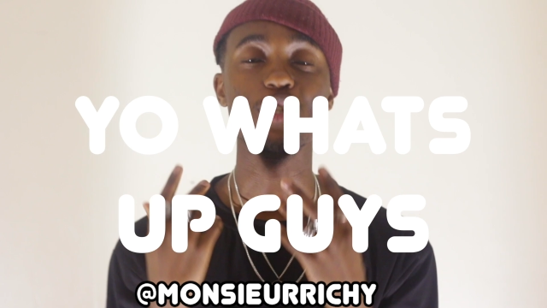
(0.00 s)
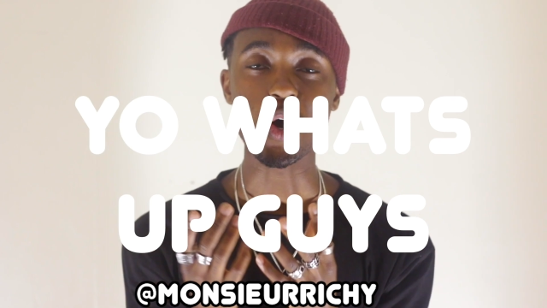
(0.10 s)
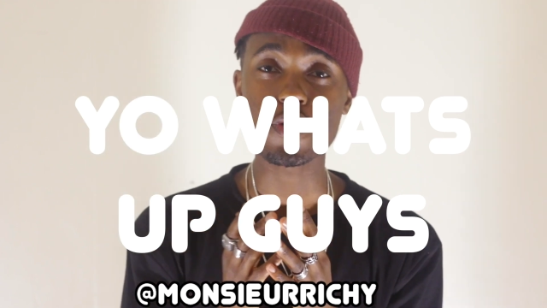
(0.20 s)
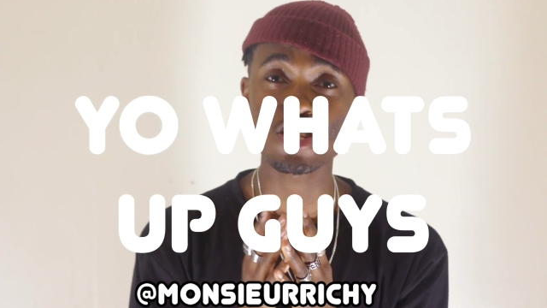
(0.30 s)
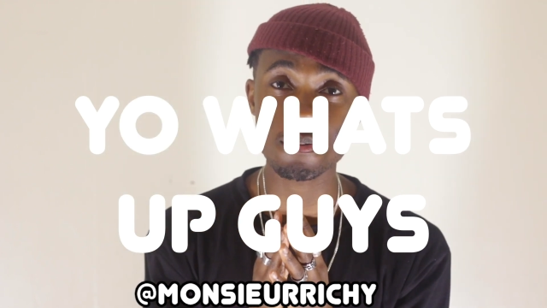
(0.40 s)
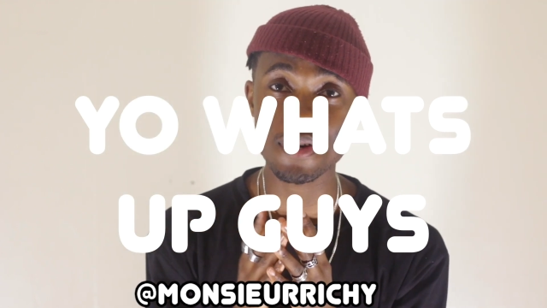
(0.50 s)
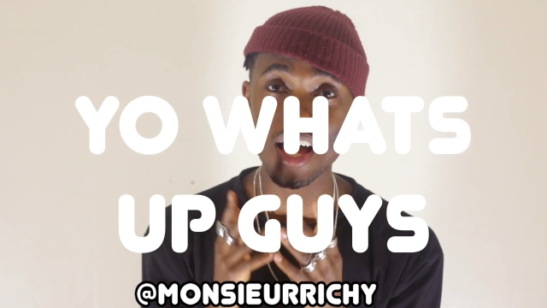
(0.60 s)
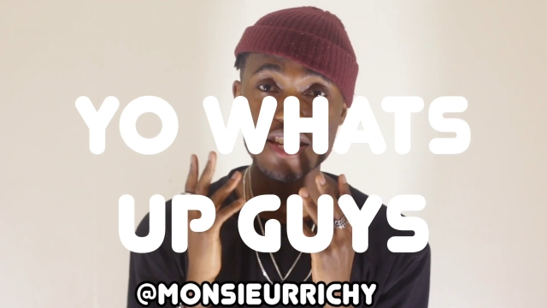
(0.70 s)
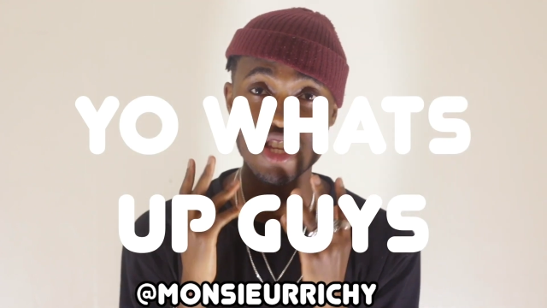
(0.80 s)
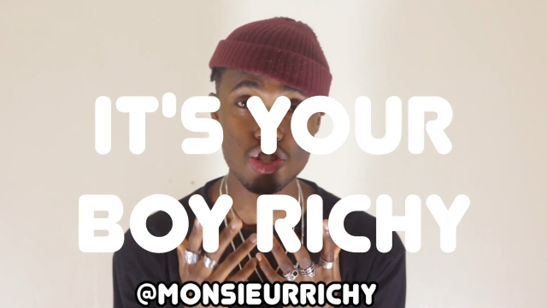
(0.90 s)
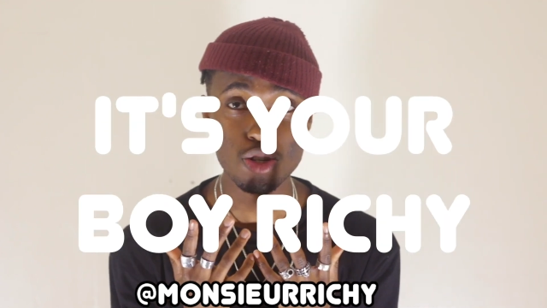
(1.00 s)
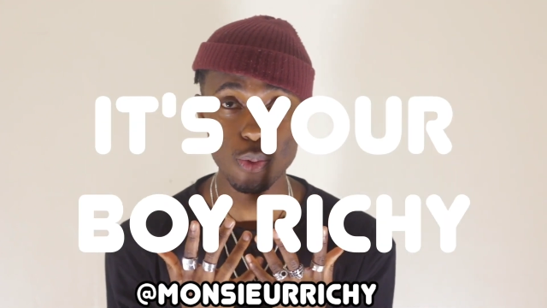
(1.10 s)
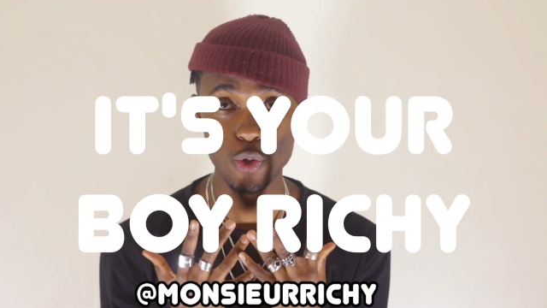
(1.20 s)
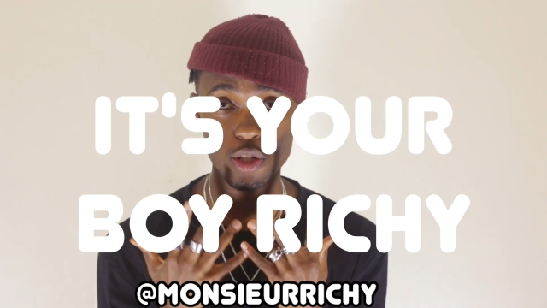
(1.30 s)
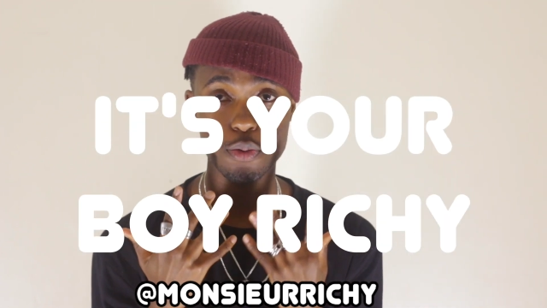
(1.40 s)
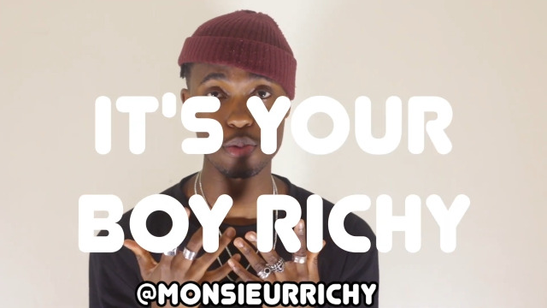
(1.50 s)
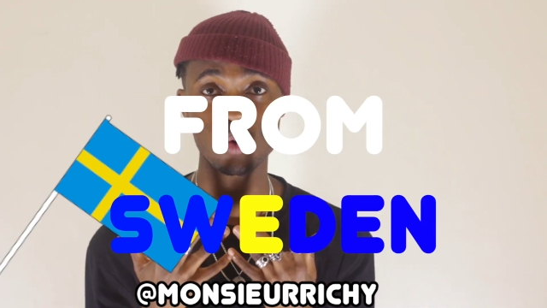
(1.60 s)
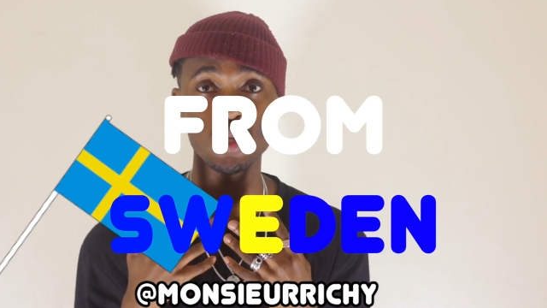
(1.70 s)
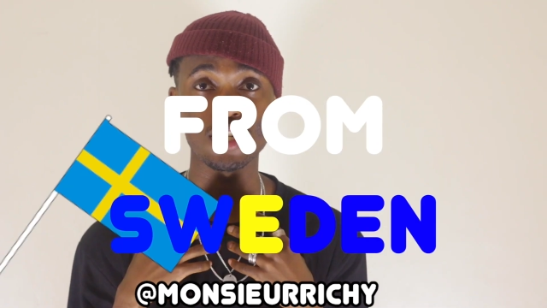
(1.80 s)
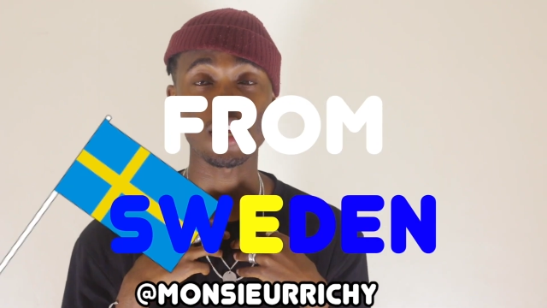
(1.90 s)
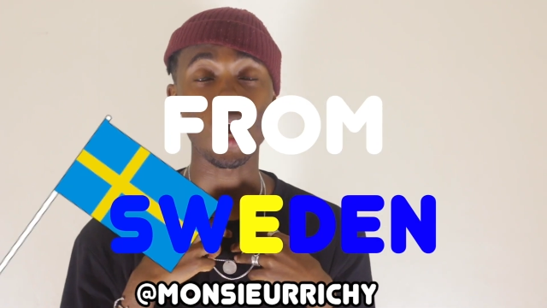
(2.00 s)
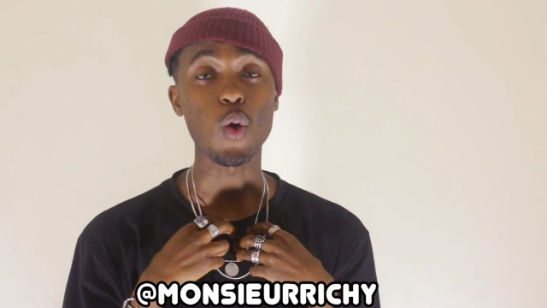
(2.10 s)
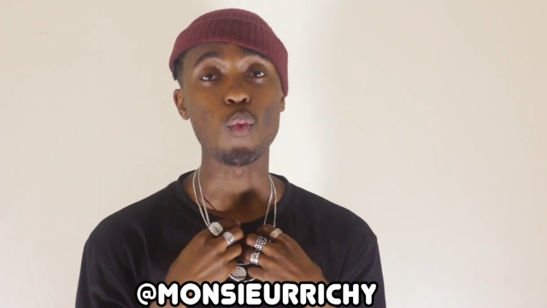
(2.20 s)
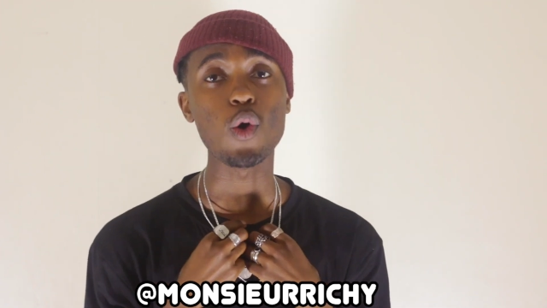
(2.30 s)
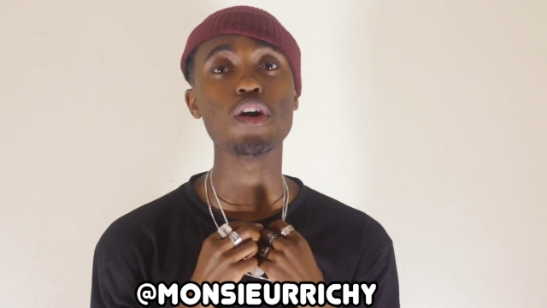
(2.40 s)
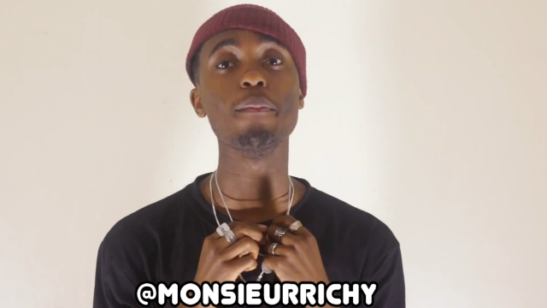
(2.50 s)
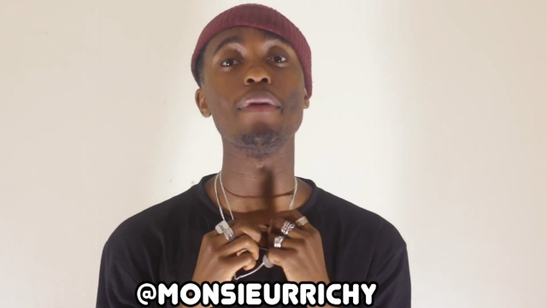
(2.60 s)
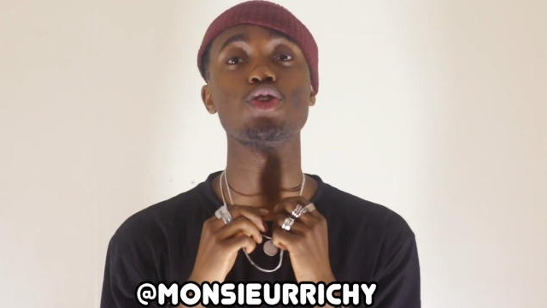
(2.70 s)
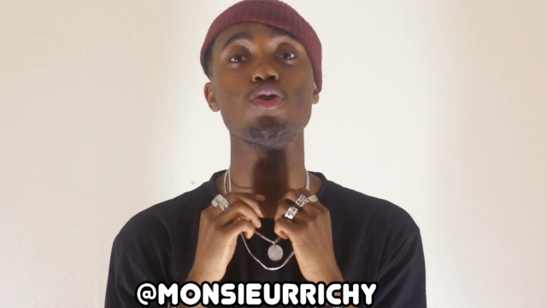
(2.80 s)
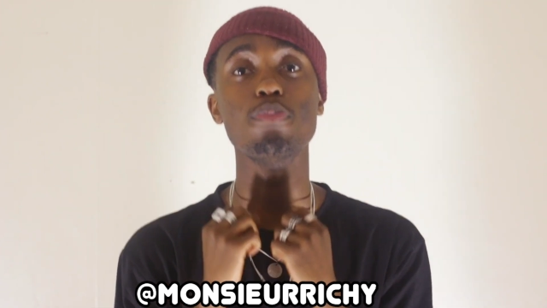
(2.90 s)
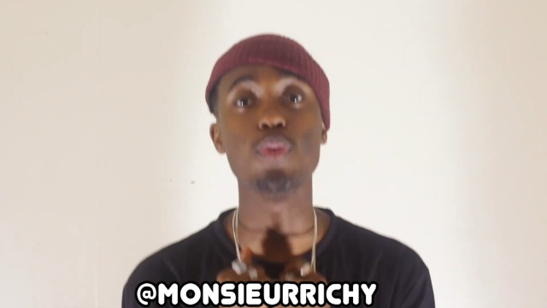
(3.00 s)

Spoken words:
Yo, what's up guys, it's your Bracelets from Sweden and welcome back to a